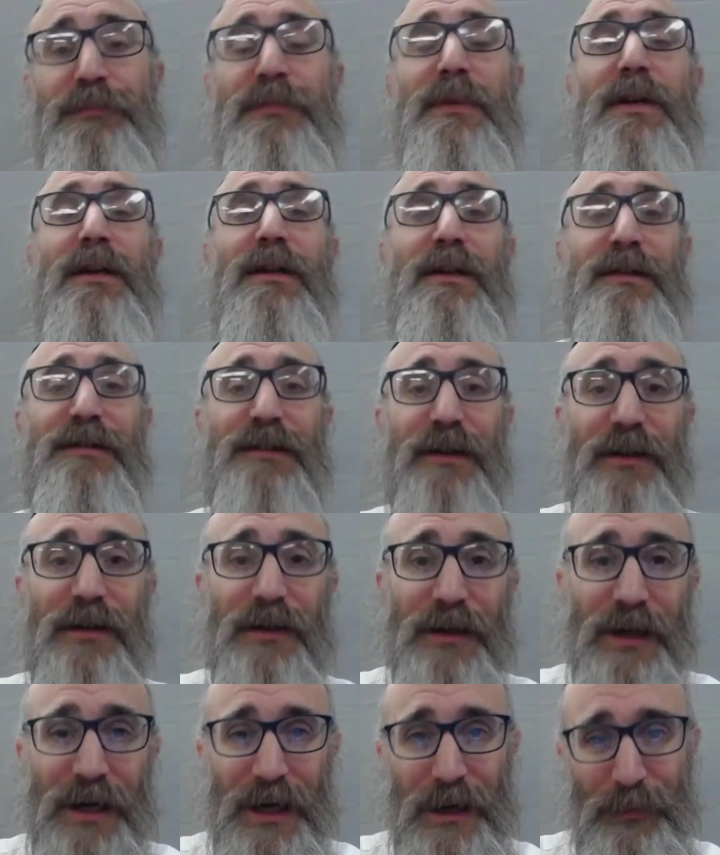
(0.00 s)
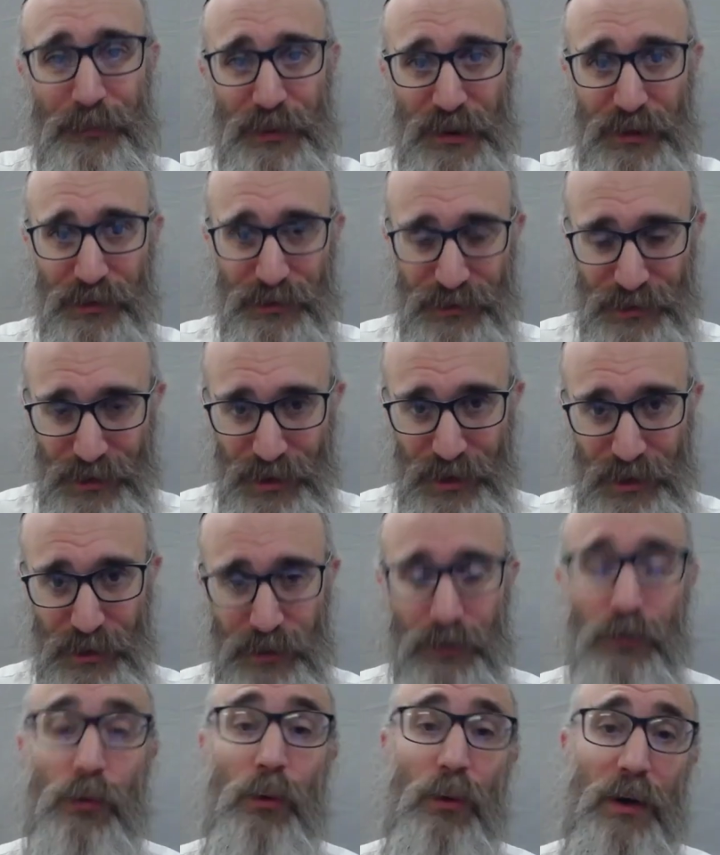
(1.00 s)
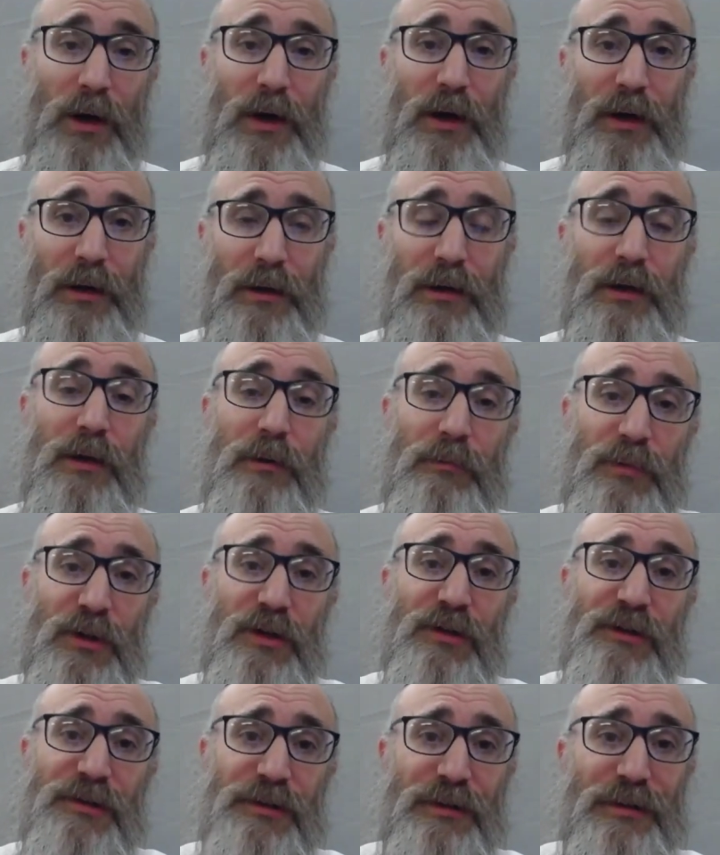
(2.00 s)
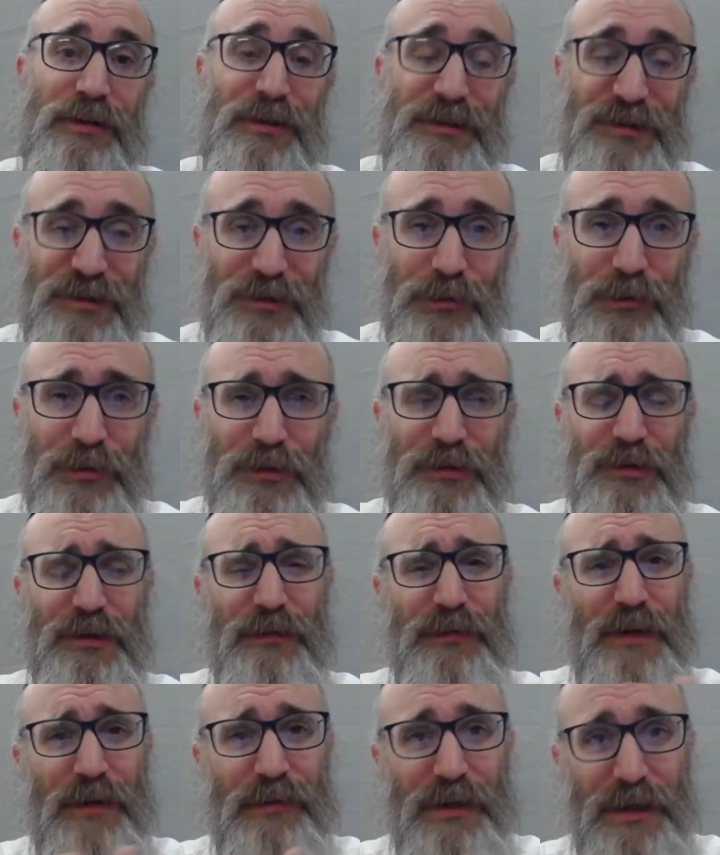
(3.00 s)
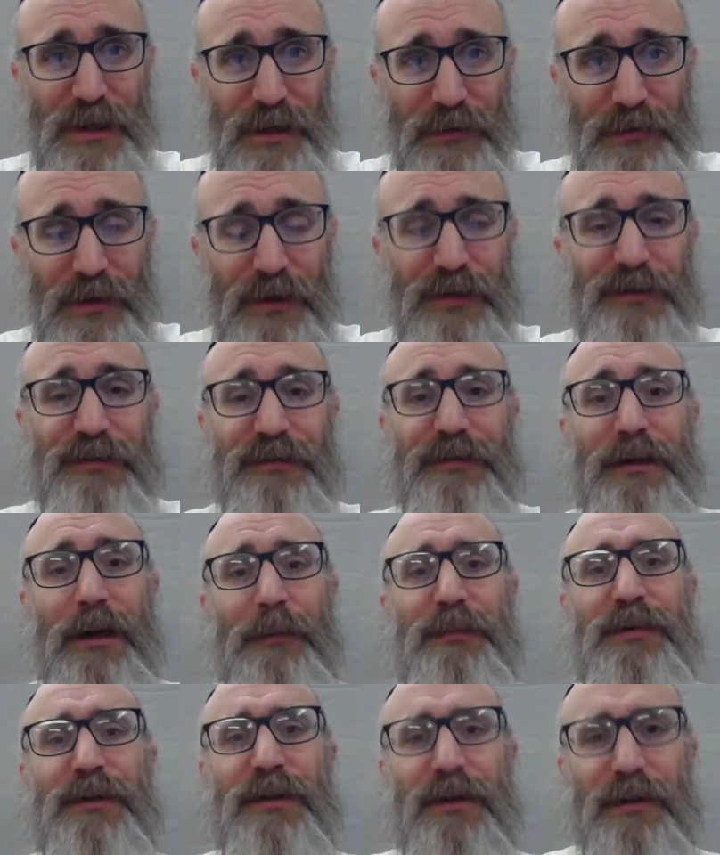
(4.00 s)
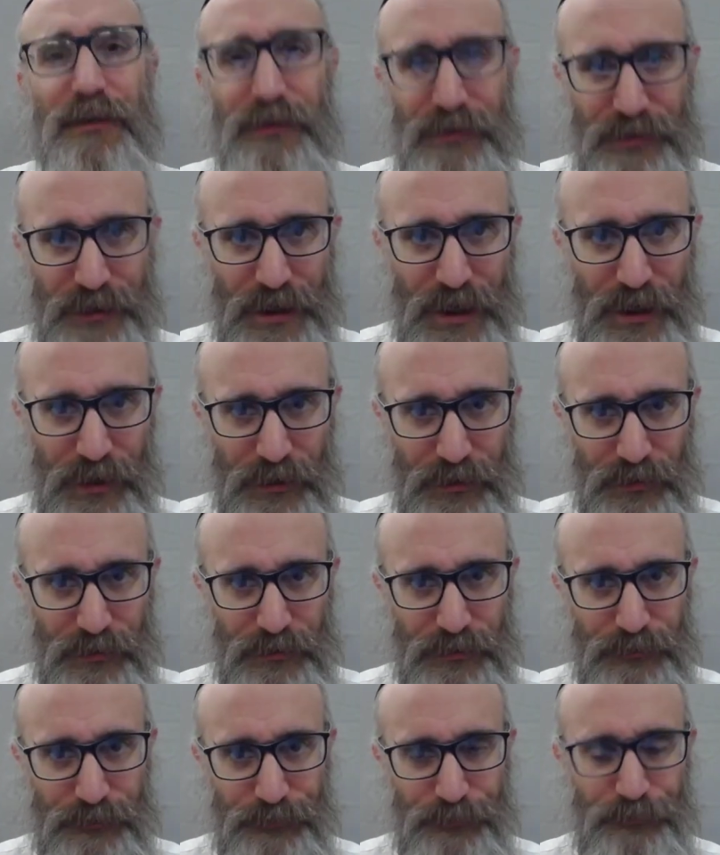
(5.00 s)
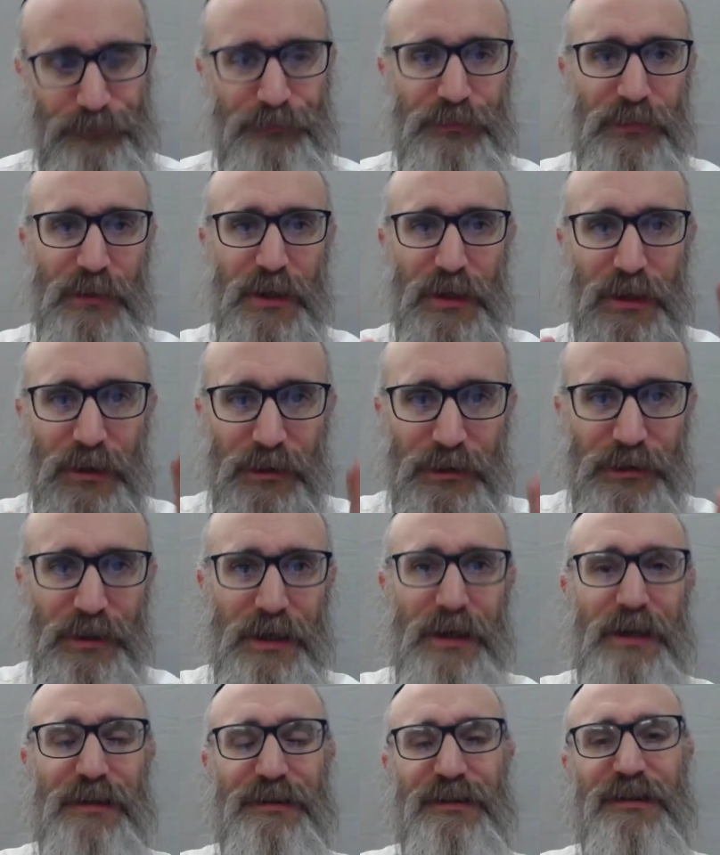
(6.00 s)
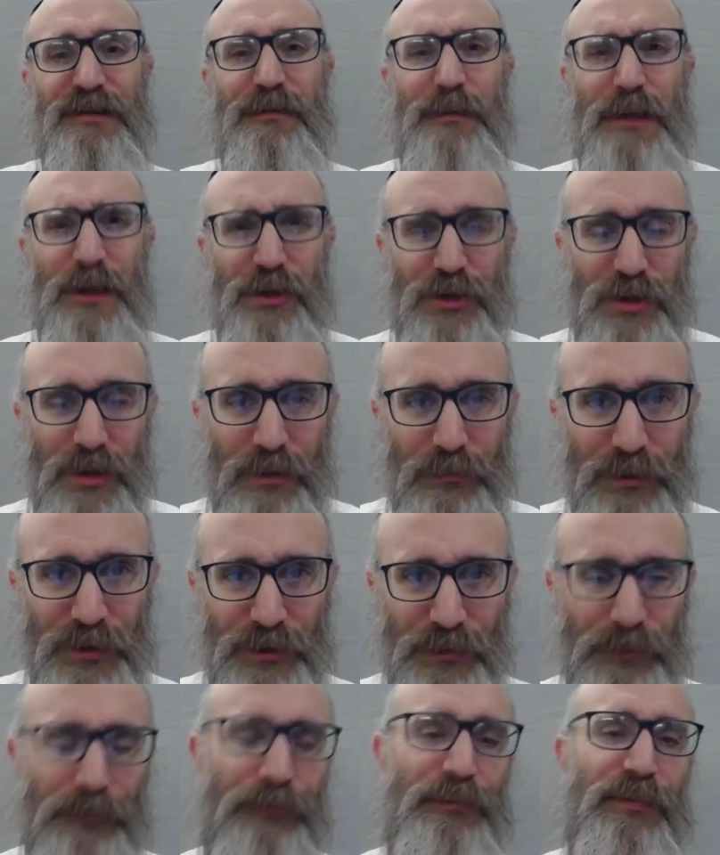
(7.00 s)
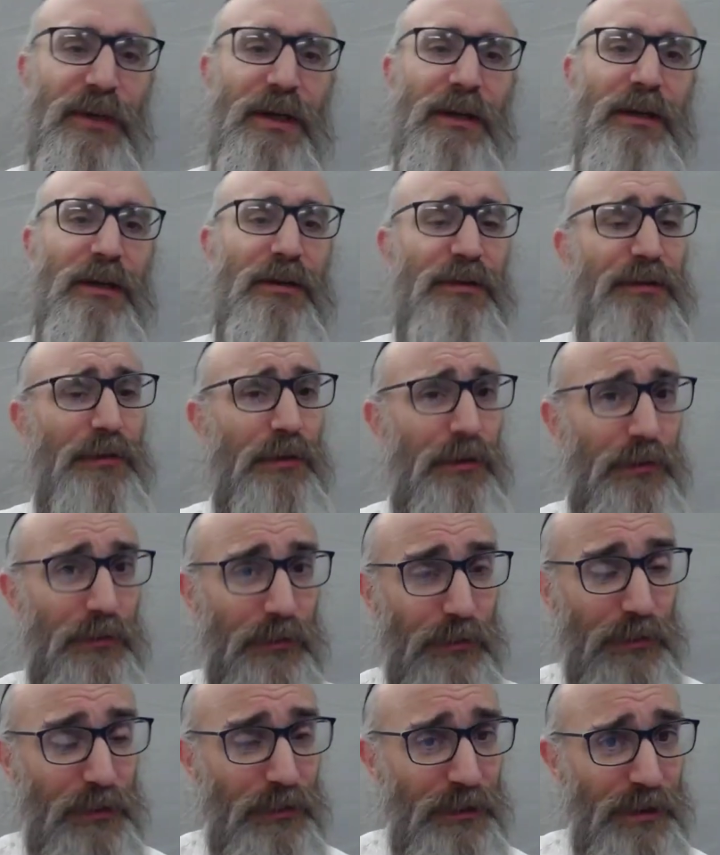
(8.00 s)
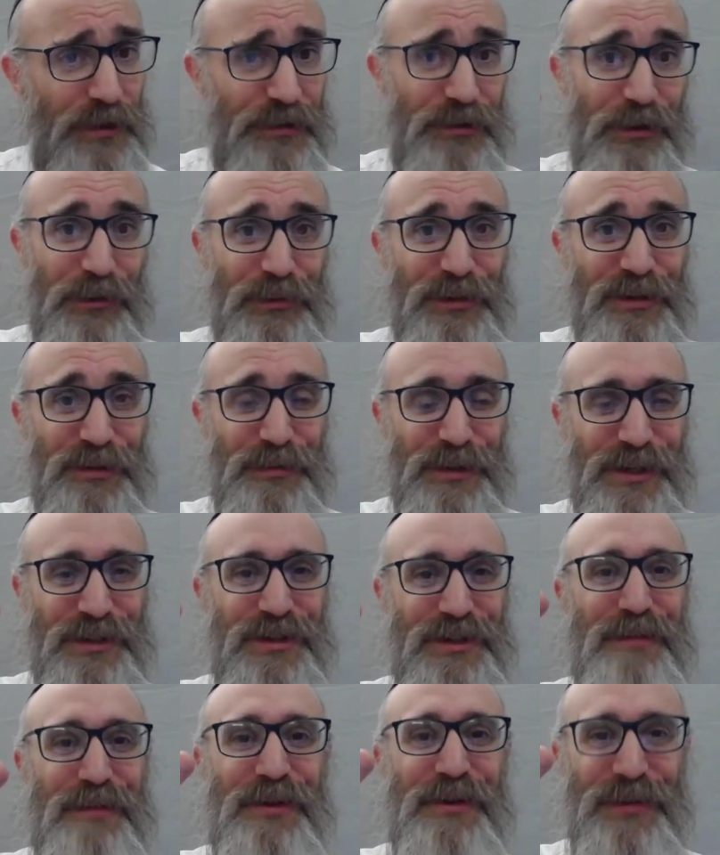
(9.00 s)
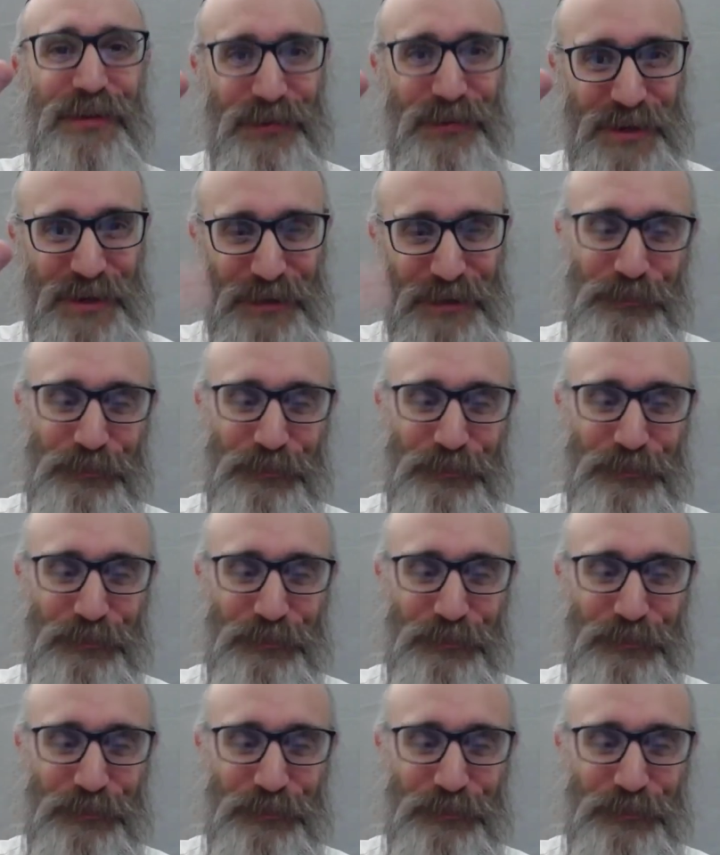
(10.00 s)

it's a happy day. Why? Because the students of Rabi Akiva stopped dying. That's explanation number 2. Now let's go to explanation number 3.